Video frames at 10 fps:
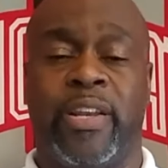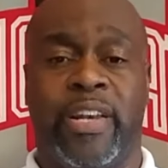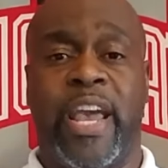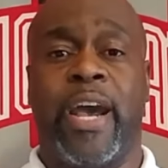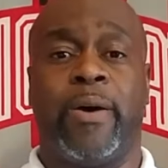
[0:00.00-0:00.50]

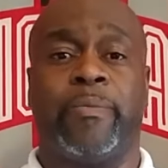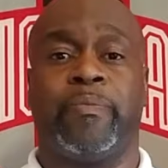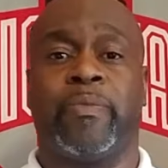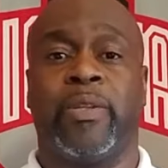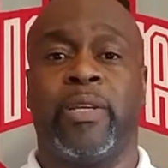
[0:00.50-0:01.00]
Now,
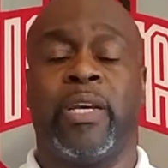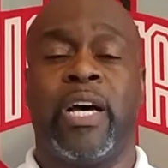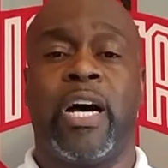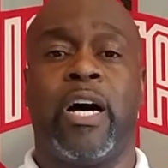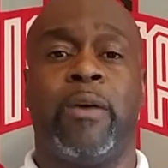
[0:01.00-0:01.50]

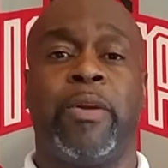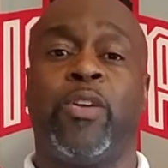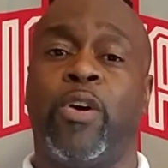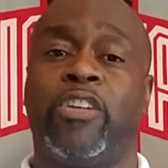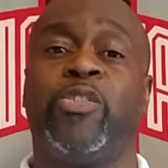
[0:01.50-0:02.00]
uh, in
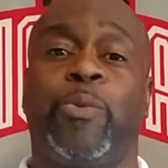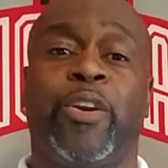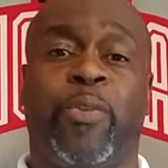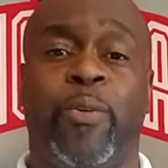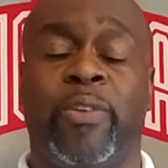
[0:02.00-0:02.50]
order to
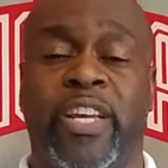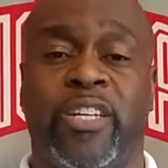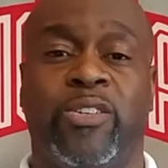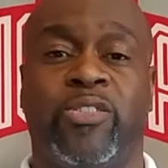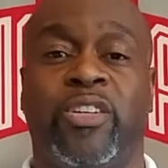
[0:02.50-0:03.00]
recruit
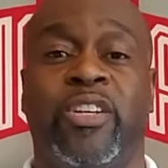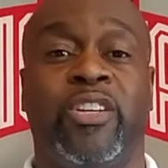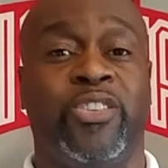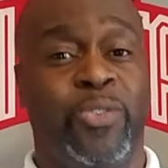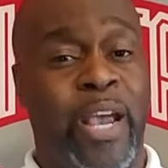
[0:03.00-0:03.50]
leaders,
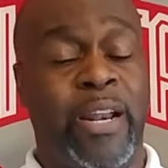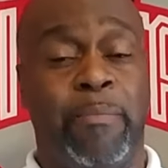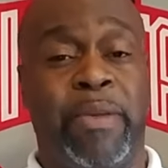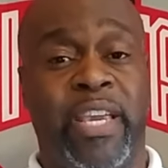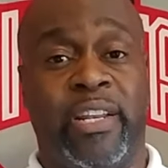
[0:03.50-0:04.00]
you got to
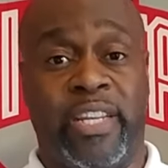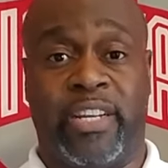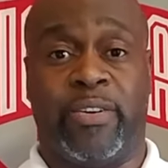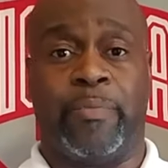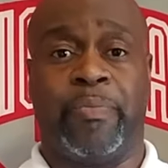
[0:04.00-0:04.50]
be a
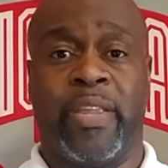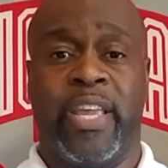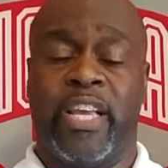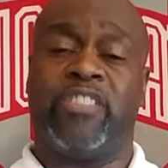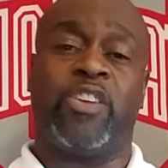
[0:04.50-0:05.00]
leader.
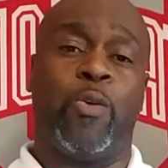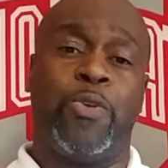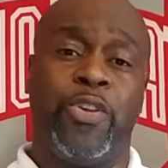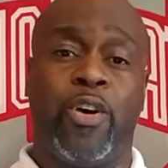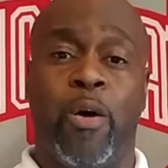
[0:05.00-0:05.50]
And so
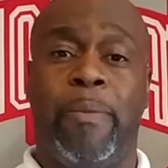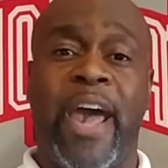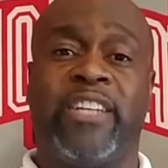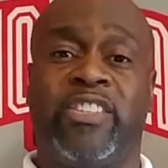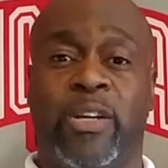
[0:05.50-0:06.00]
when you go
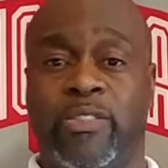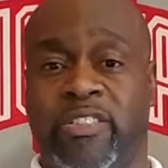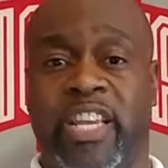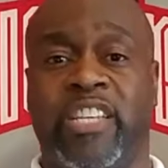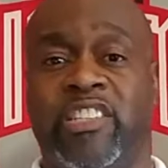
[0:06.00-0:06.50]
back to those
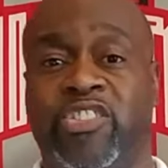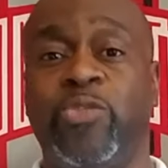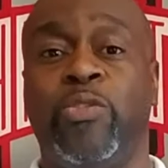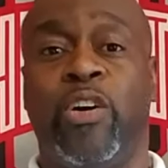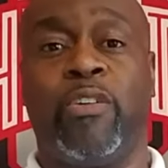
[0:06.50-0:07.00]
things that you
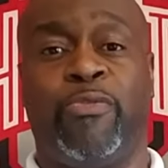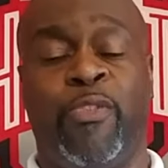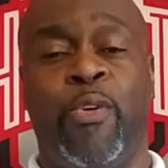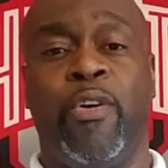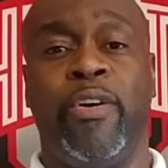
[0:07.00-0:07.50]
look
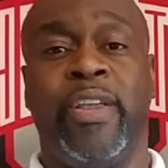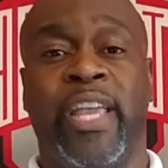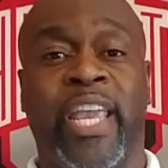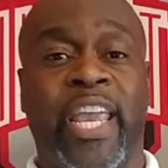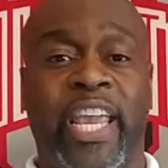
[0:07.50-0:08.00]
for
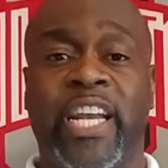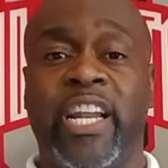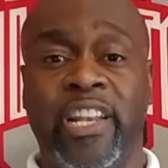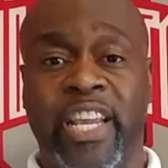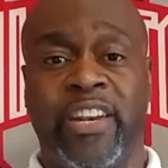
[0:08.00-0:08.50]
in
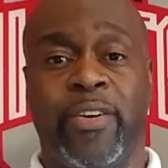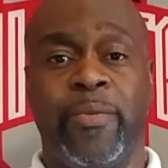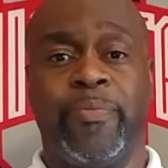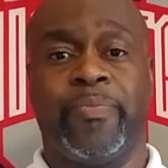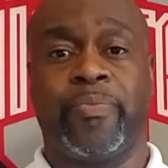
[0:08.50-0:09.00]
a leader,